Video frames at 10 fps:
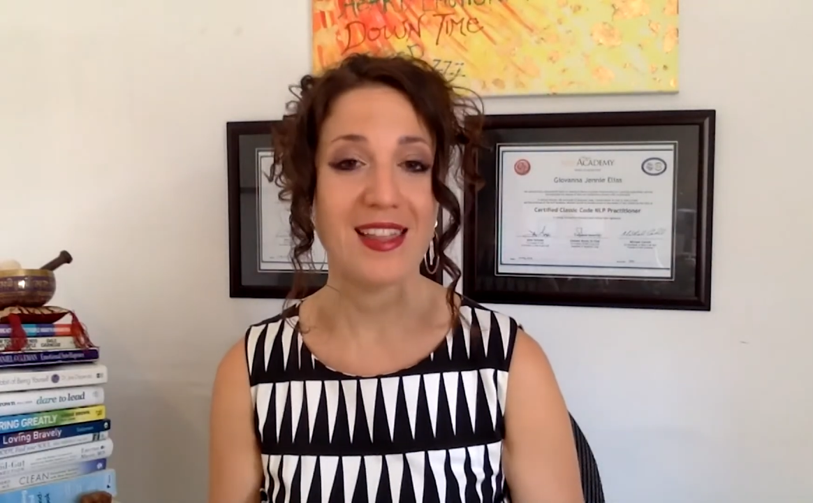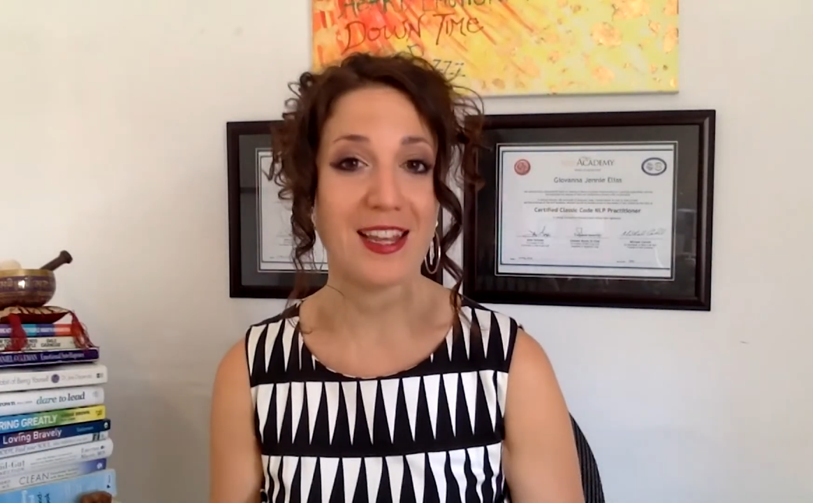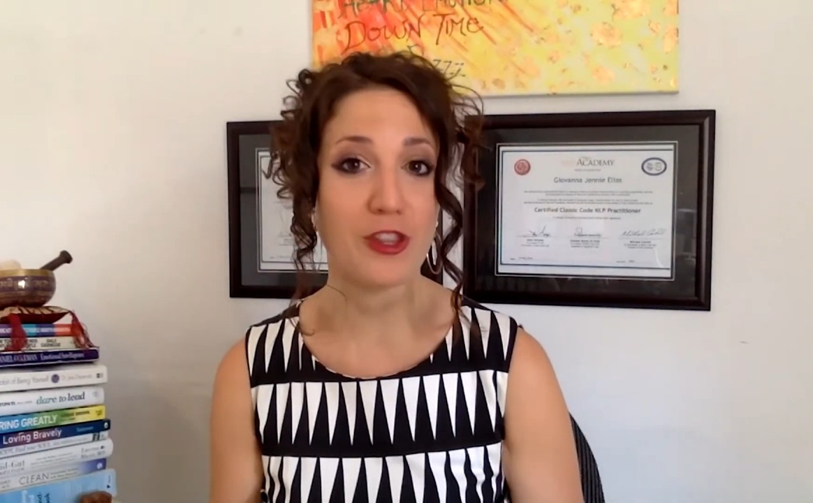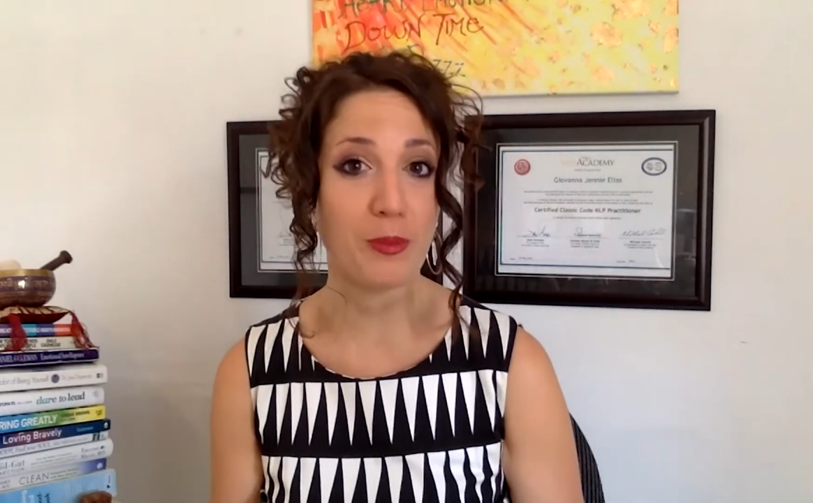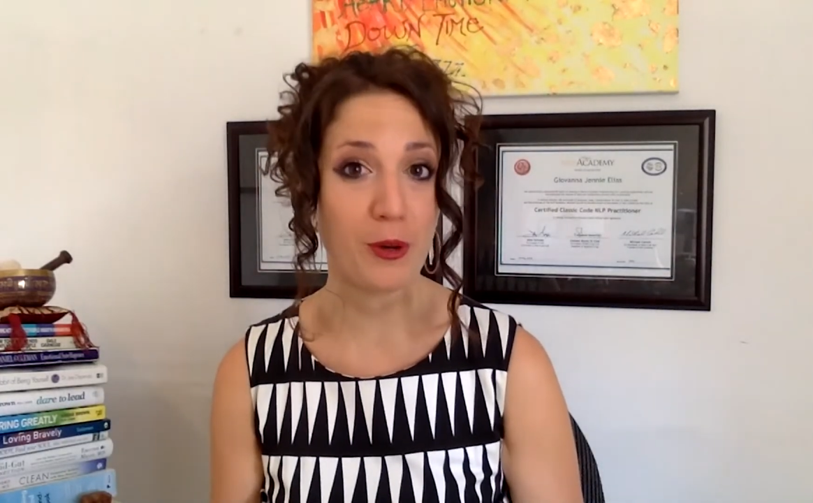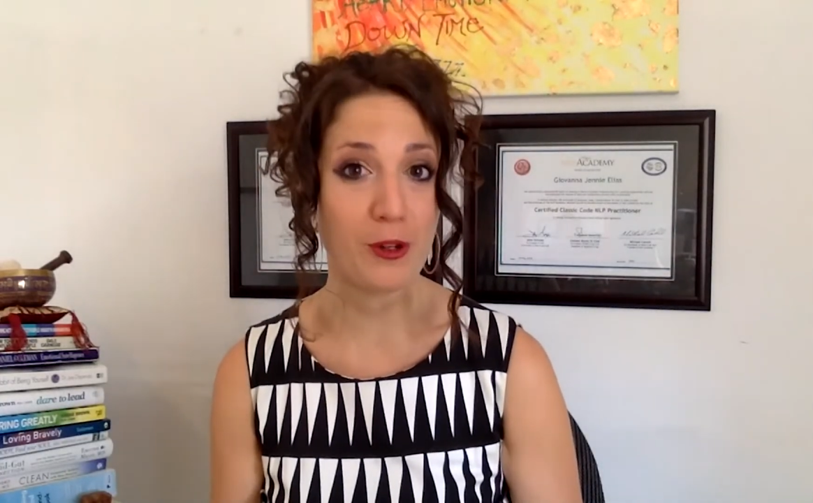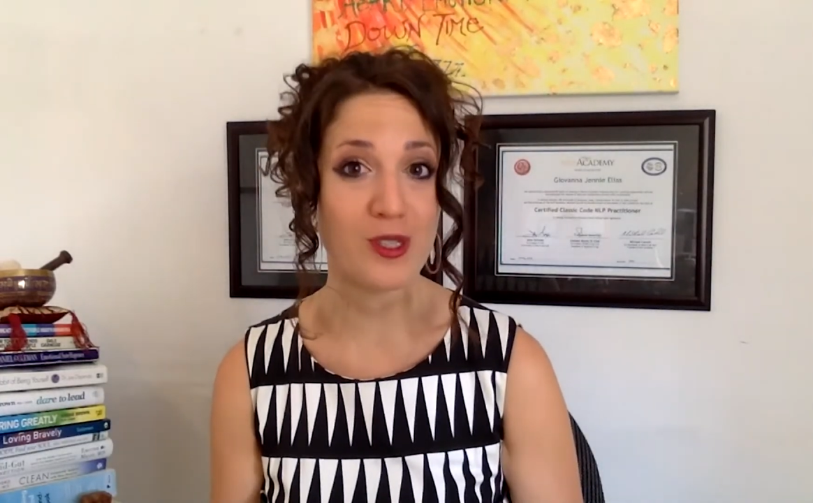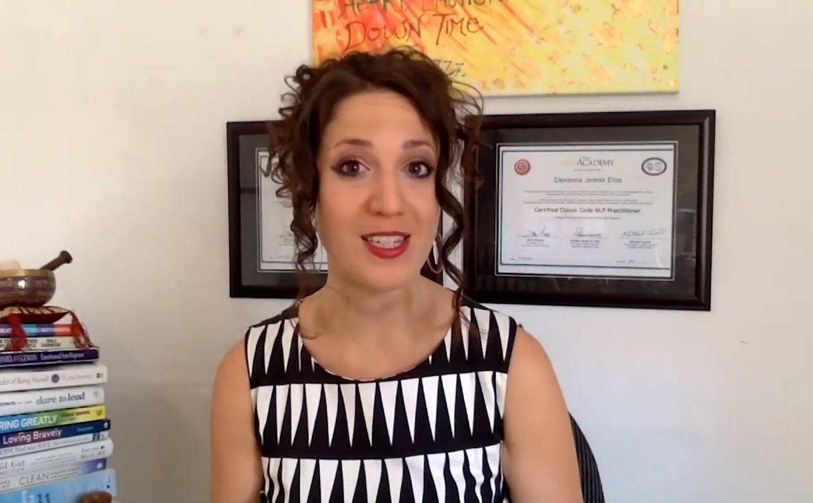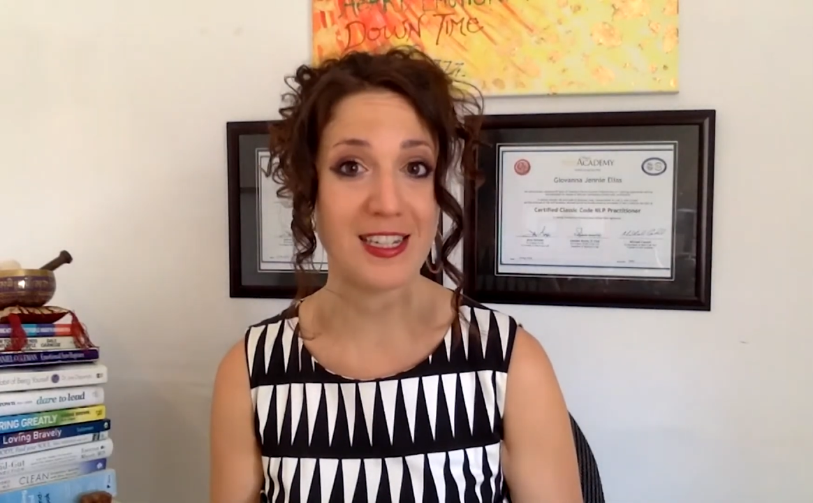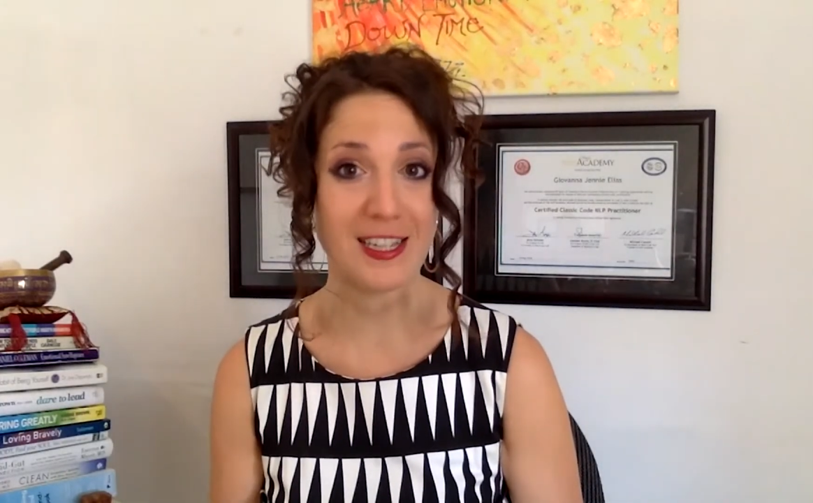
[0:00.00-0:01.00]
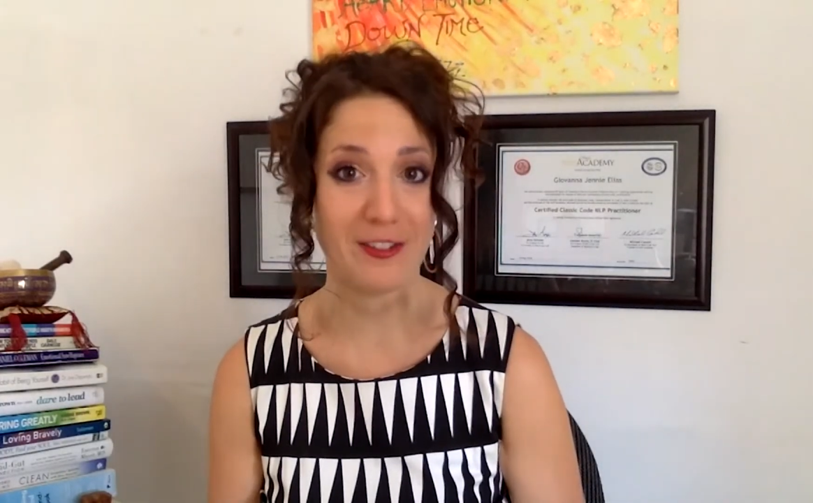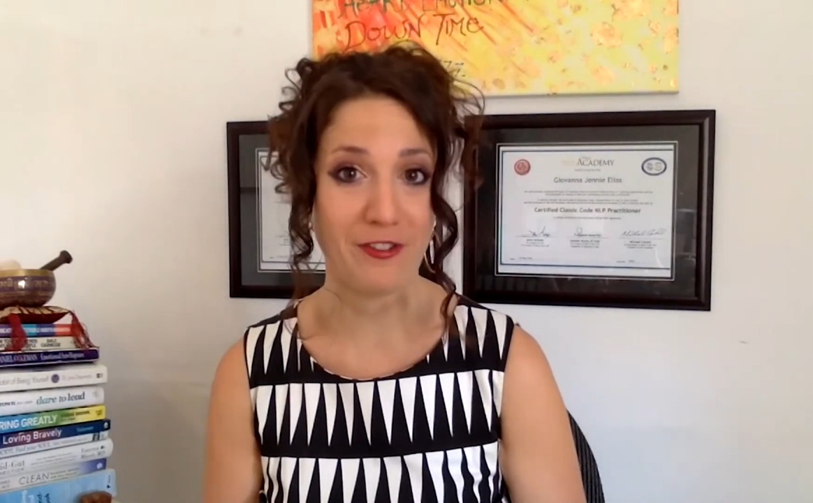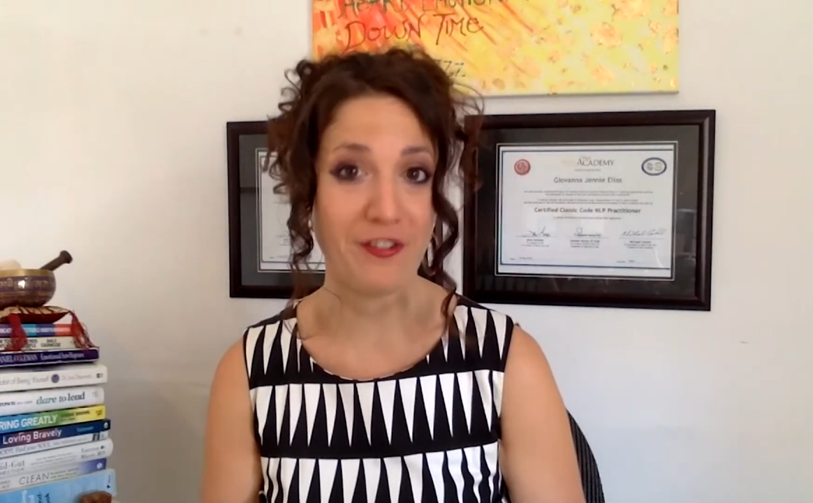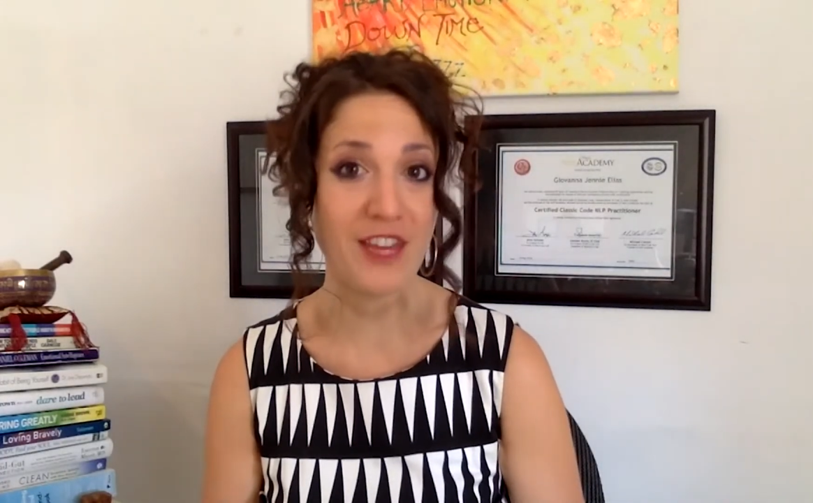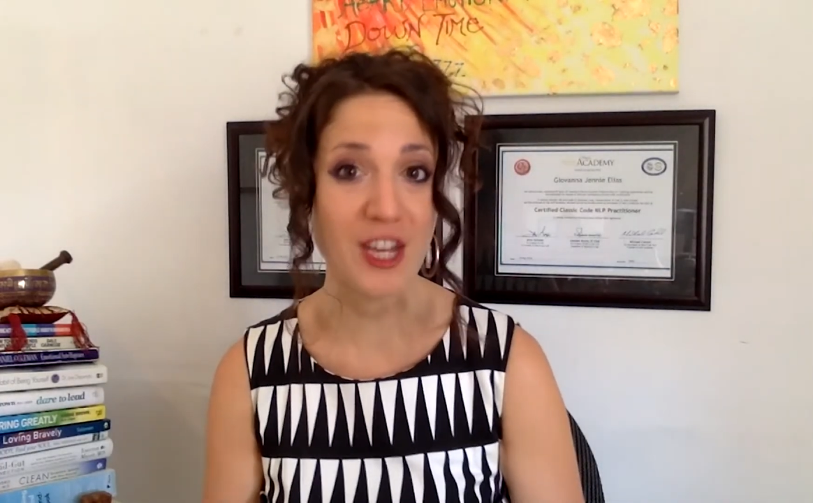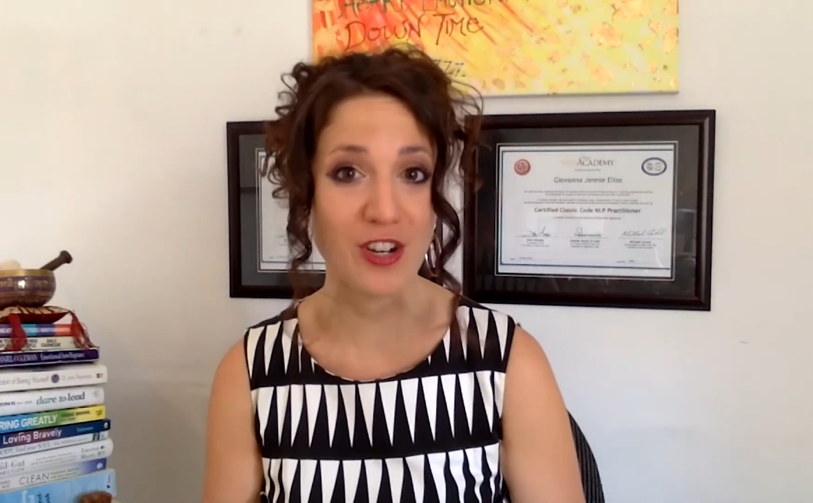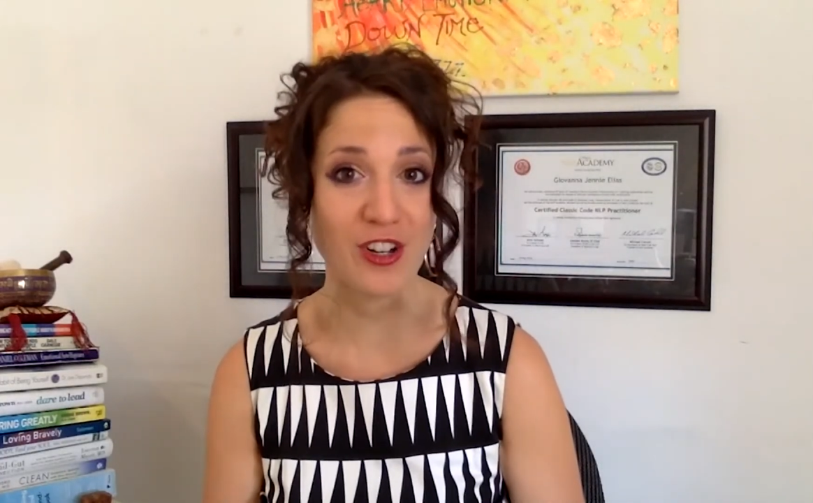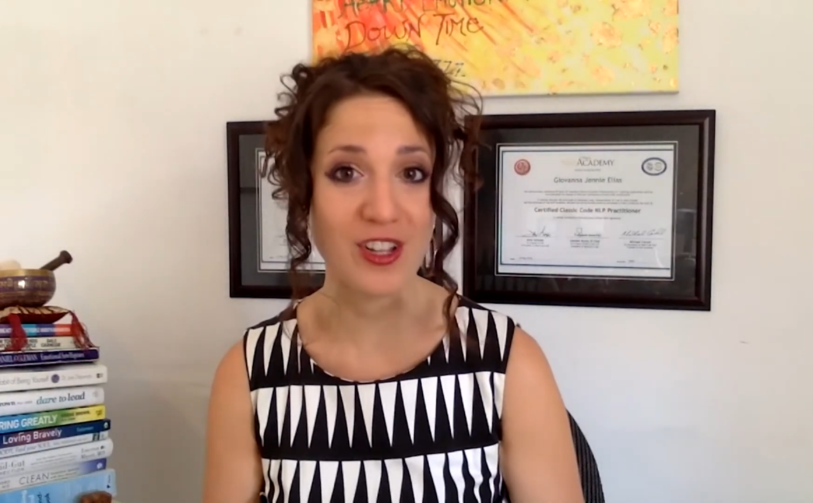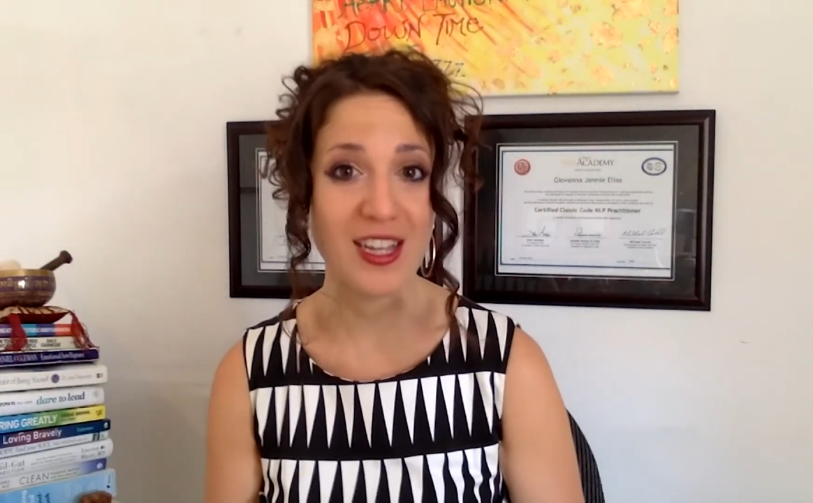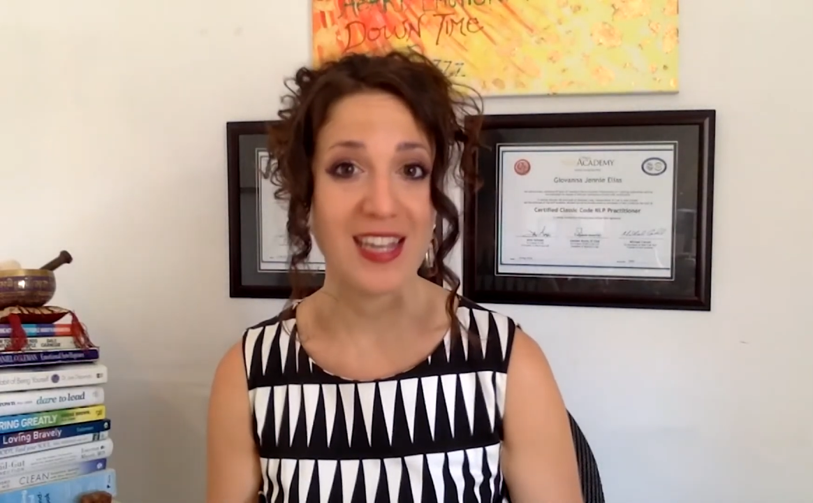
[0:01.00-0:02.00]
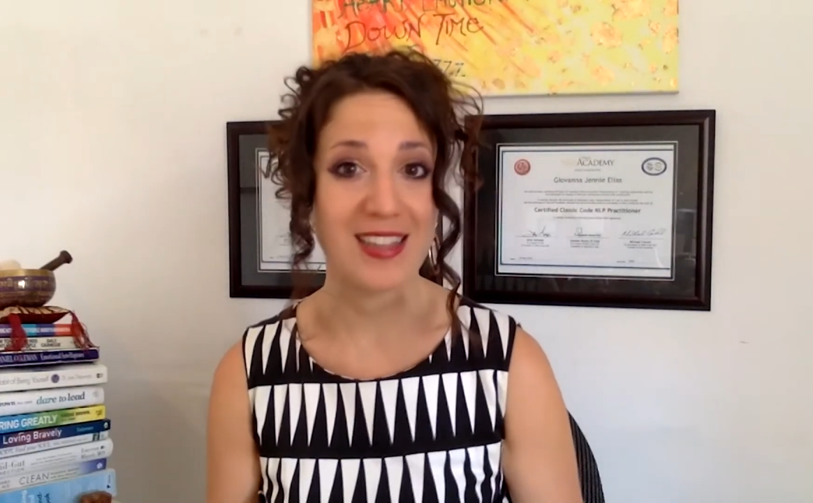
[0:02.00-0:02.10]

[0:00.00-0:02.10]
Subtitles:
that the person can feel